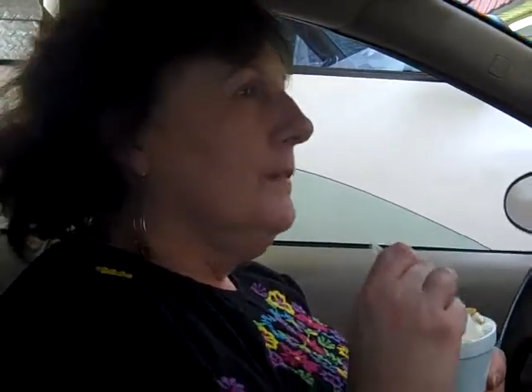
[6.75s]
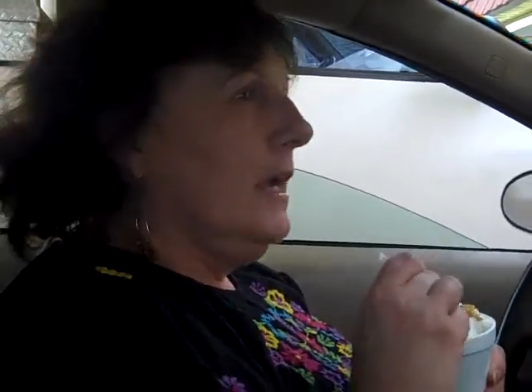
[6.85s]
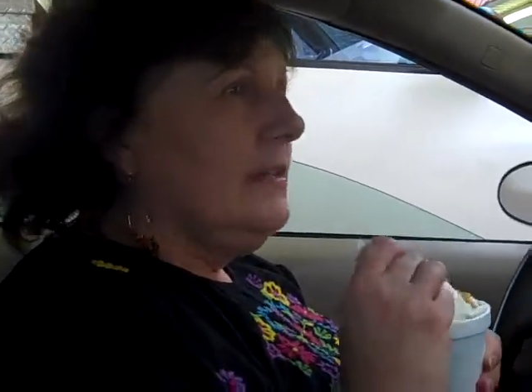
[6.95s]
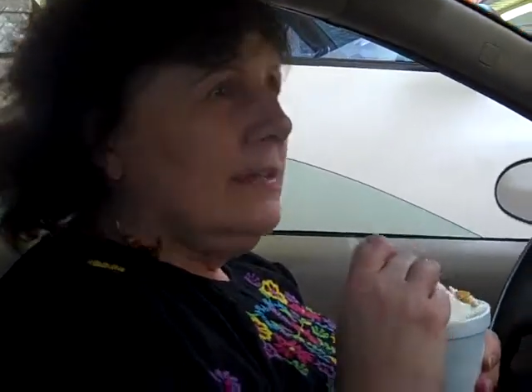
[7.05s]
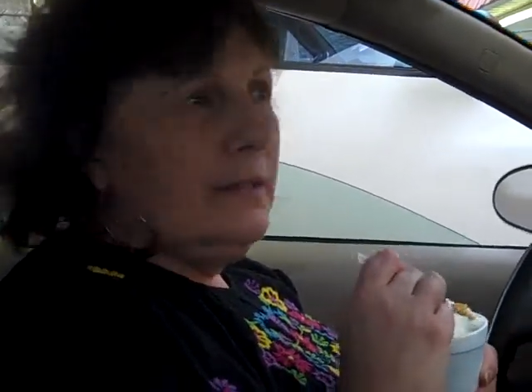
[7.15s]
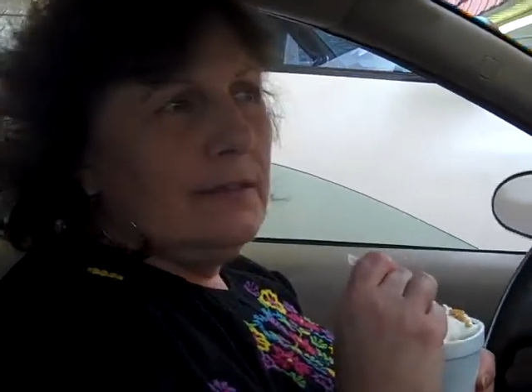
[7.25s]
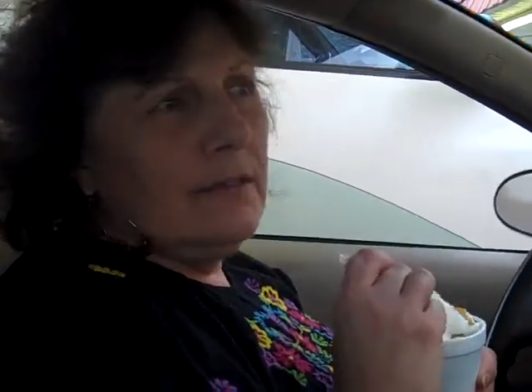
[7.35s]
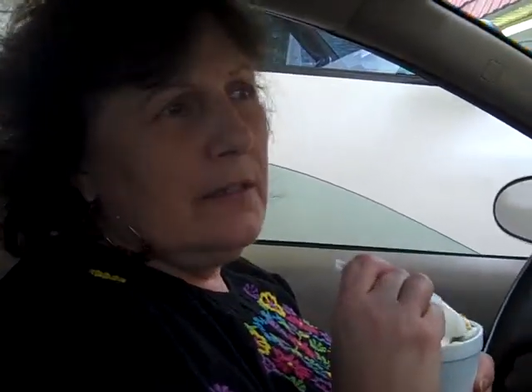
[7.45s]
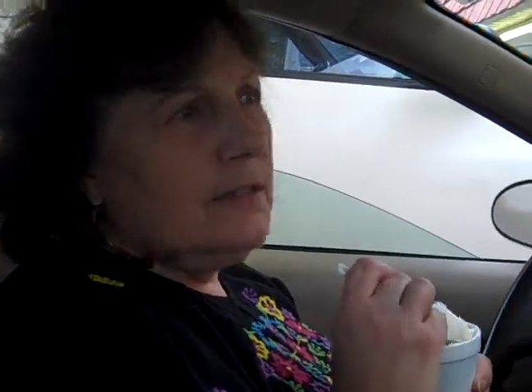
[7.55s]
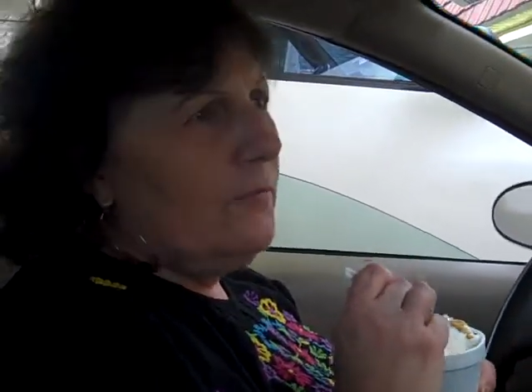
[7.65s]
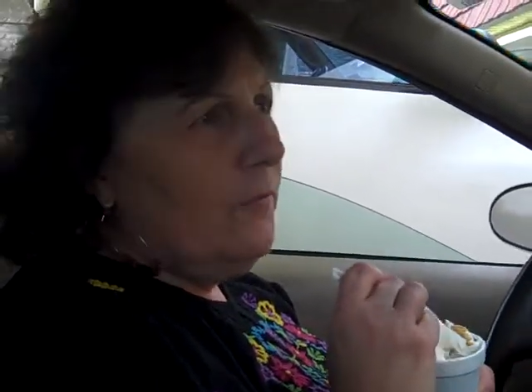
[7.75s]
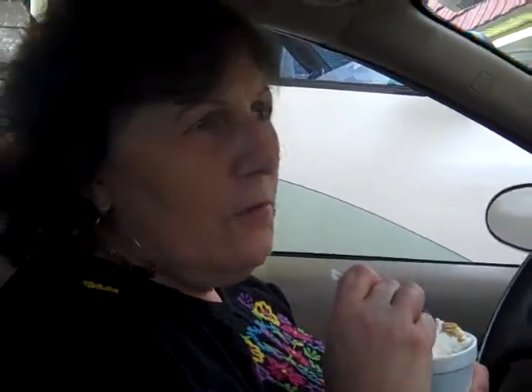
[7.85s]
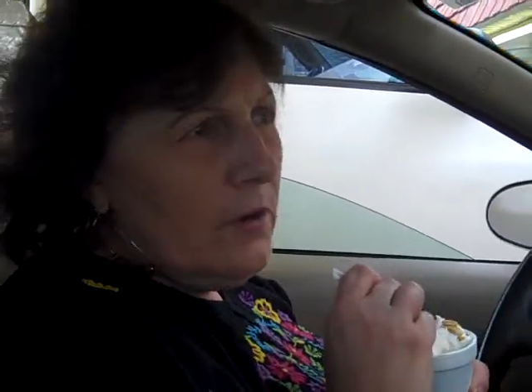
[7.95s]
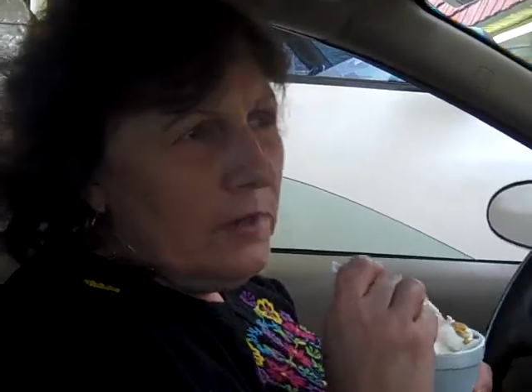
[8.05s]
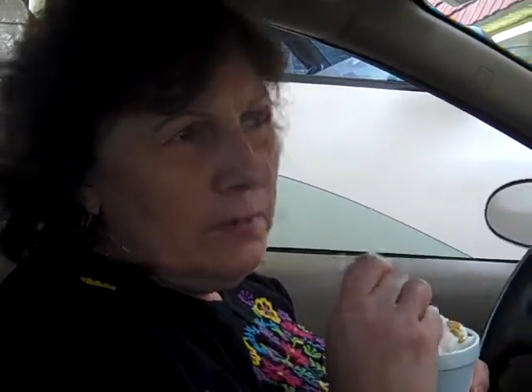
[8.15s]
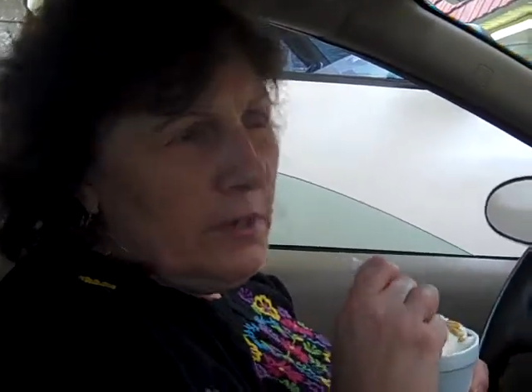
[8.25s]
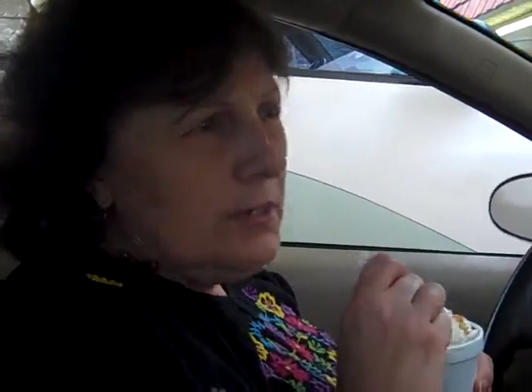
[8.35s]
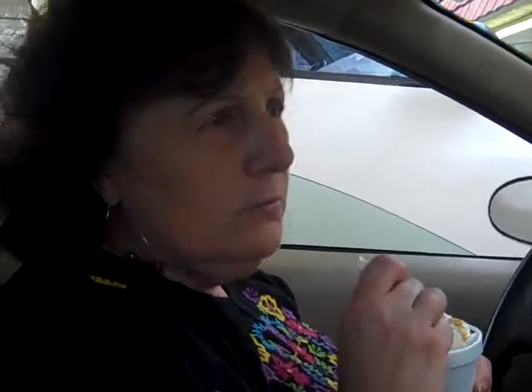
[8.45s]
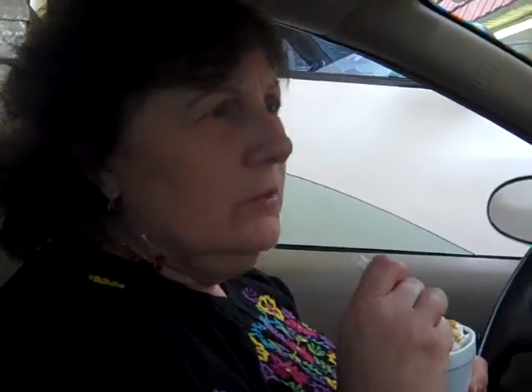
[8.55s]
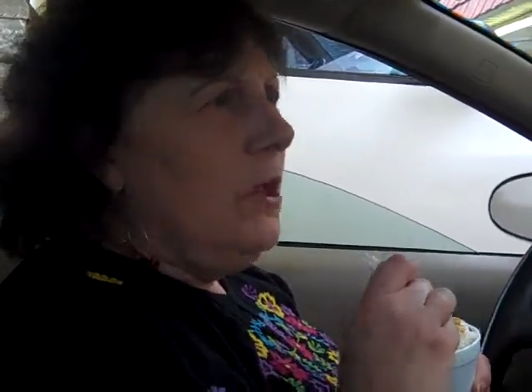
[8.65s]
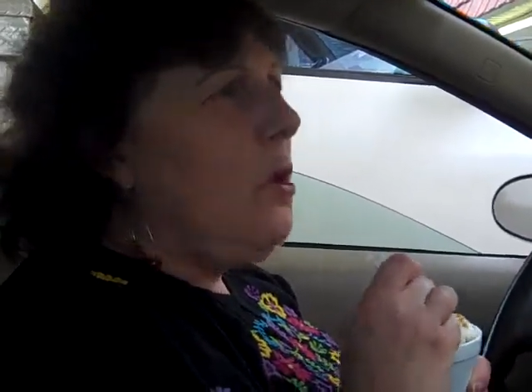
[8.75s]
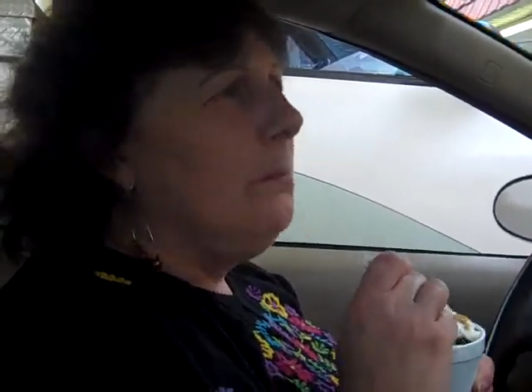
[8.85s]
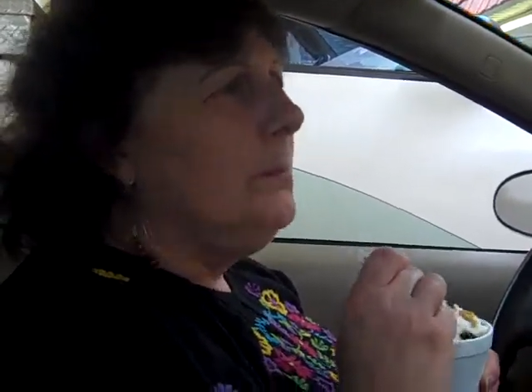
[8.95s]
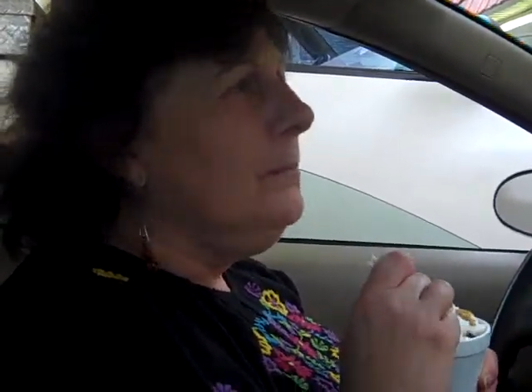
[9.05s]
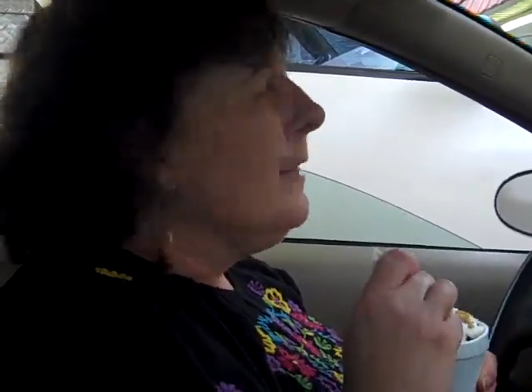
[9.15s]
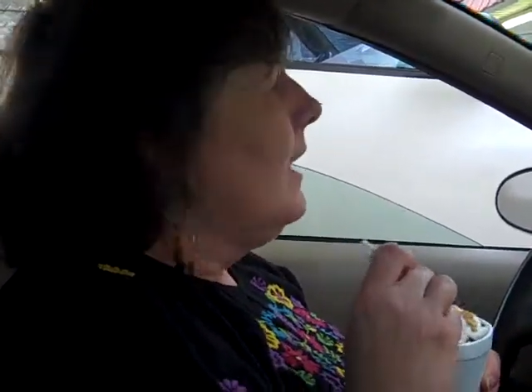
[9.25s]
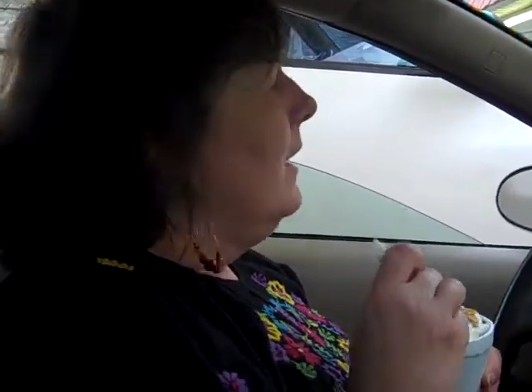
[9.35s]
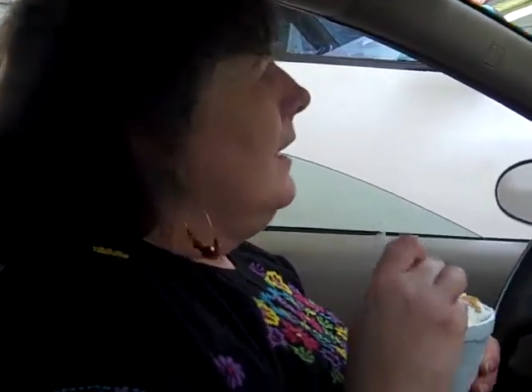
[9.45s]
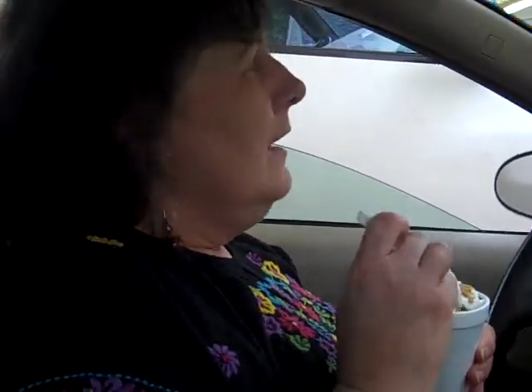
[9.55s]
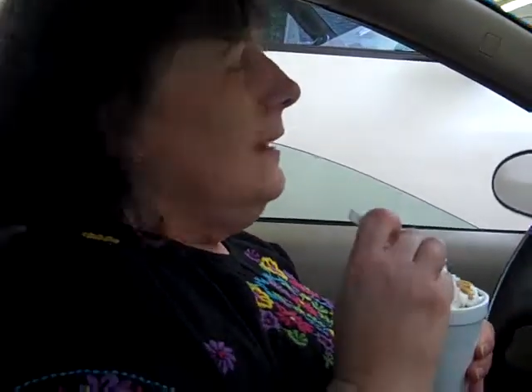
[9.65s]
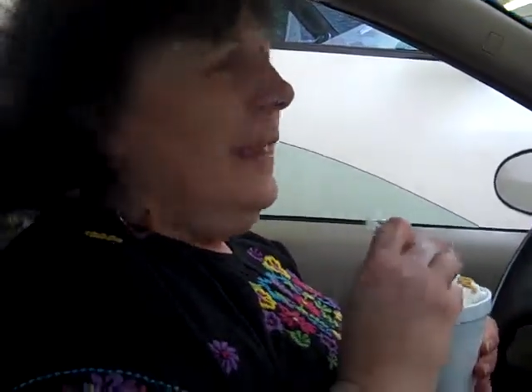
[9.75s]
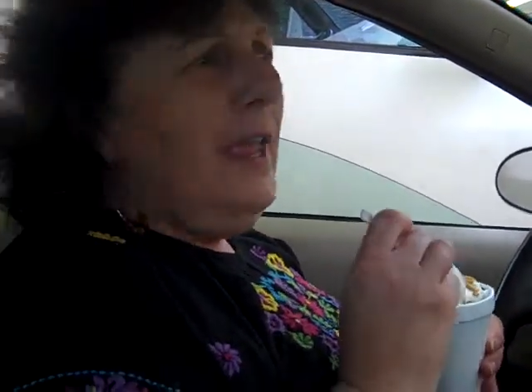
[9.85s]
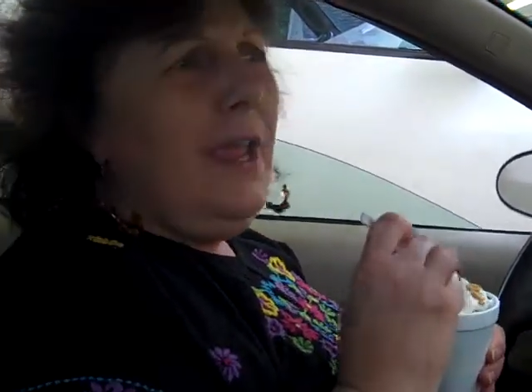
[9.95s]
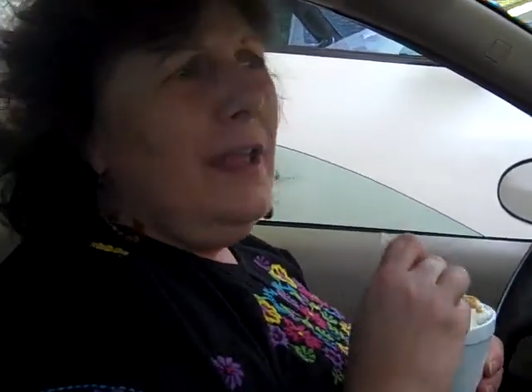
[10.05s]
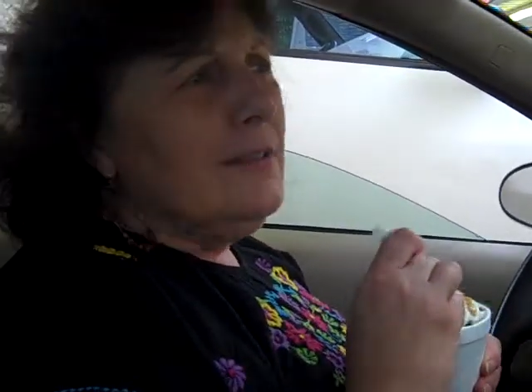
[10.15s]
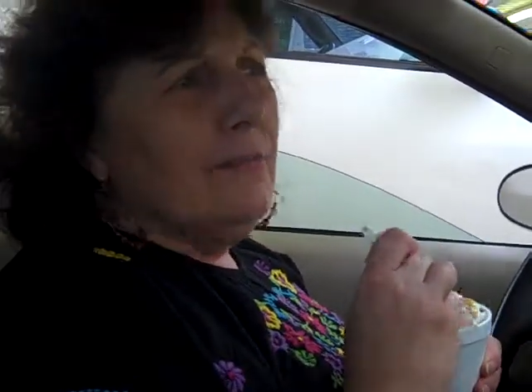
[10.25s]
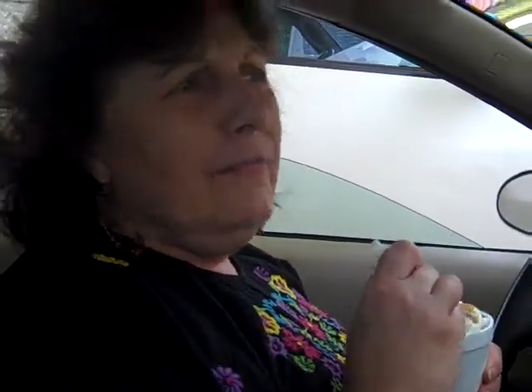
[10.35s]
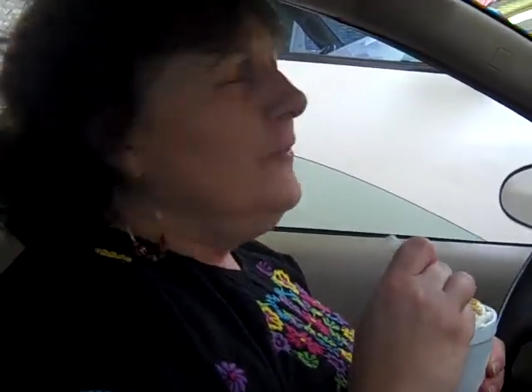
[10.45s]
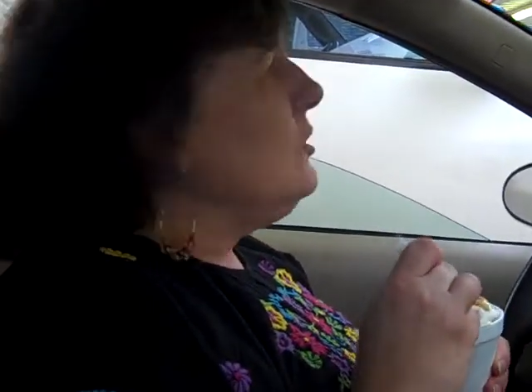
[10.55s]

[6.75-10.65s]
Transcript: 1964, this place was open. They got some